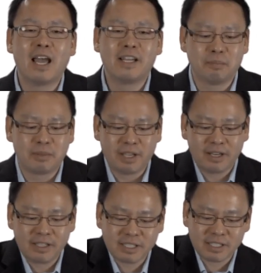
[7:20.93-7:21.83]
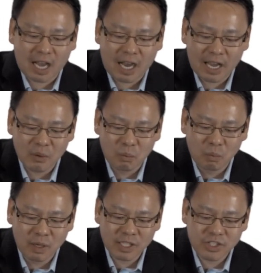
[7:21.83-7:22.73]
in the beginning, he says, I
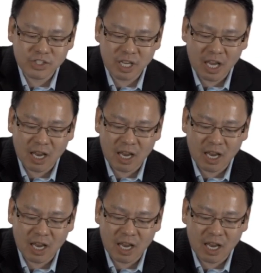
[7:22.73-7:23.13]
wish